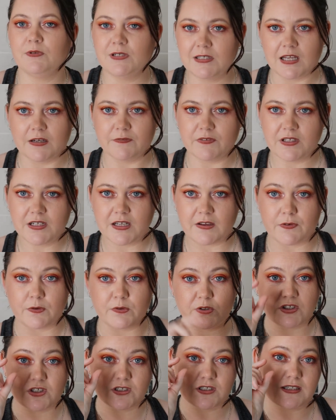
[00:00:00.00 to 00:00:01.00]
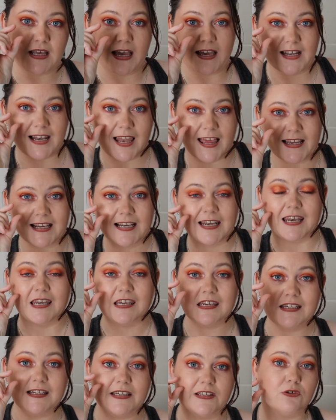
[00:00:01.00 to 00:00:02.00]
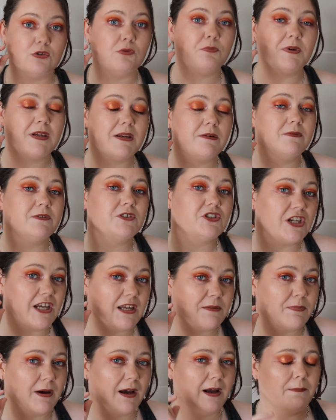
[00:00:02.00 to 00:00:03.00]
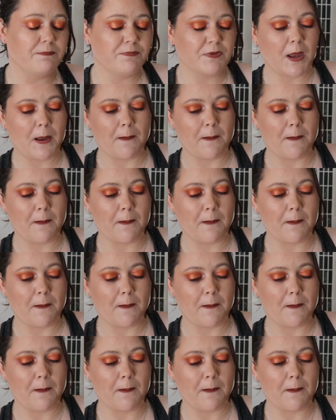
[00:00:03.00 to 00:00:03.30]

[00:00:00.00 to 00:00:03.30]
would love it if it was just that like little bit cheaper,